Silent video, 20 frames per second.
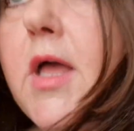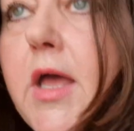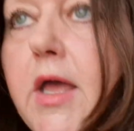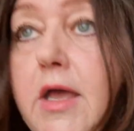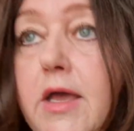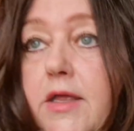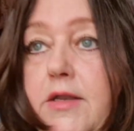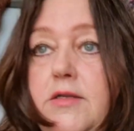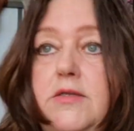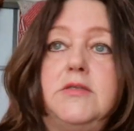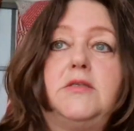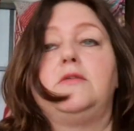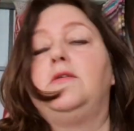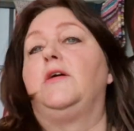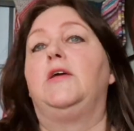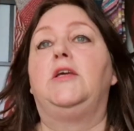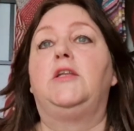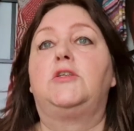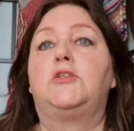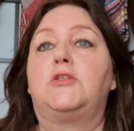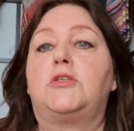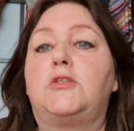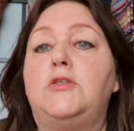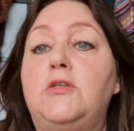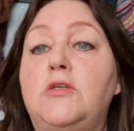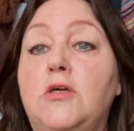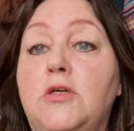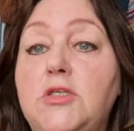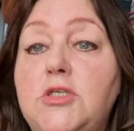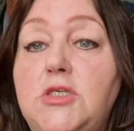and it's
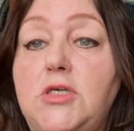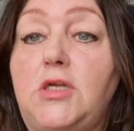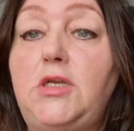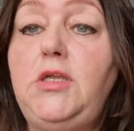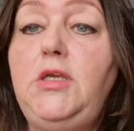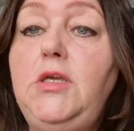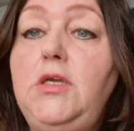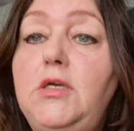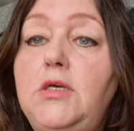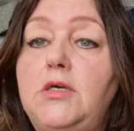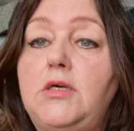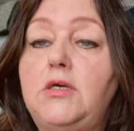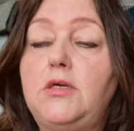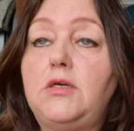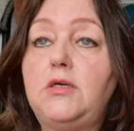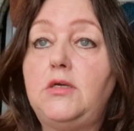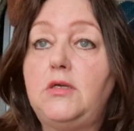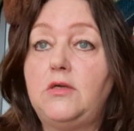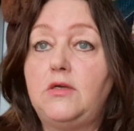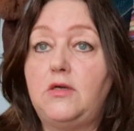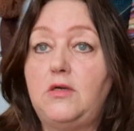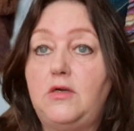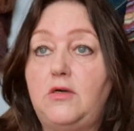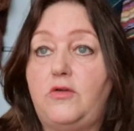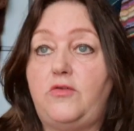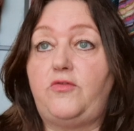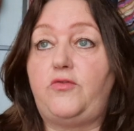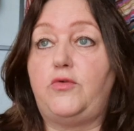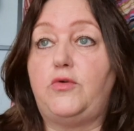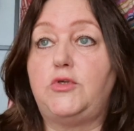not sunny.
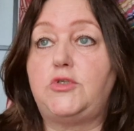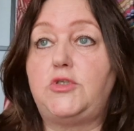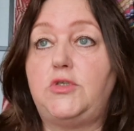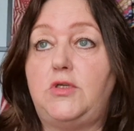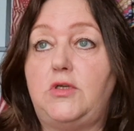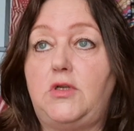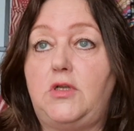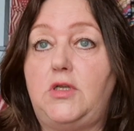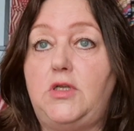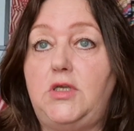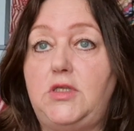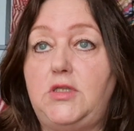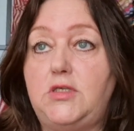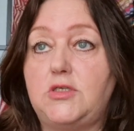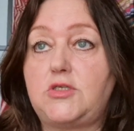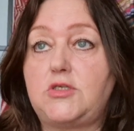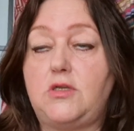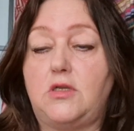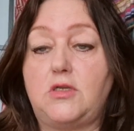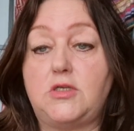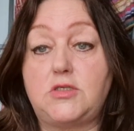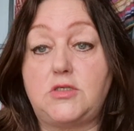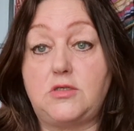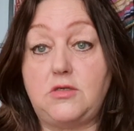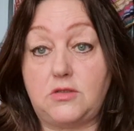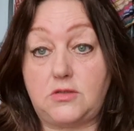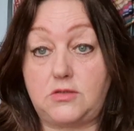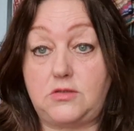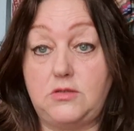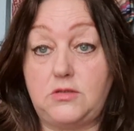Unfortunately, the sun is
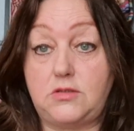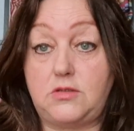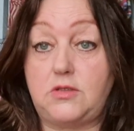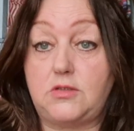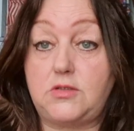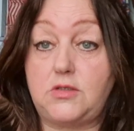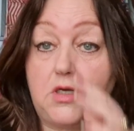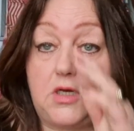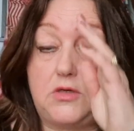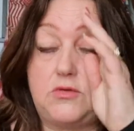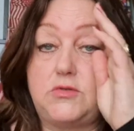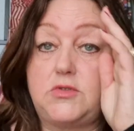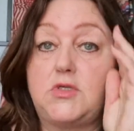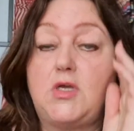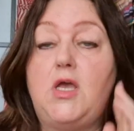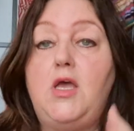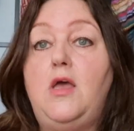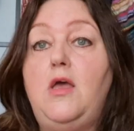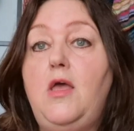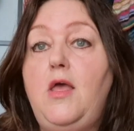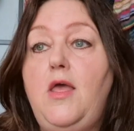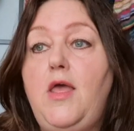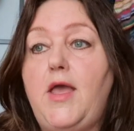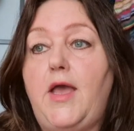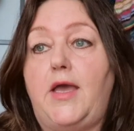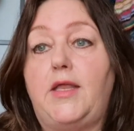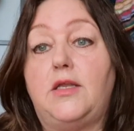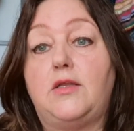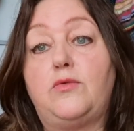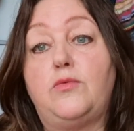not out,
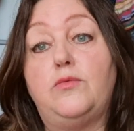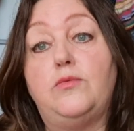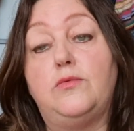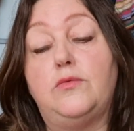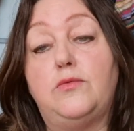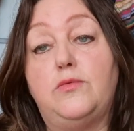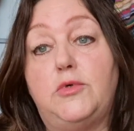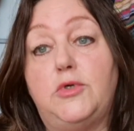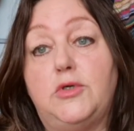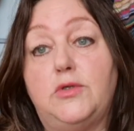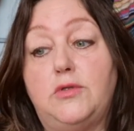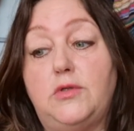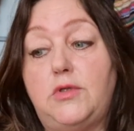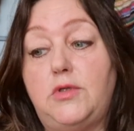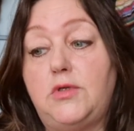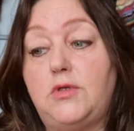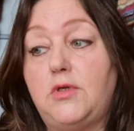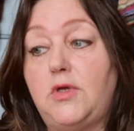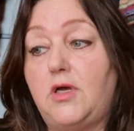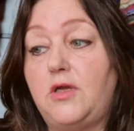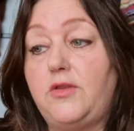and it will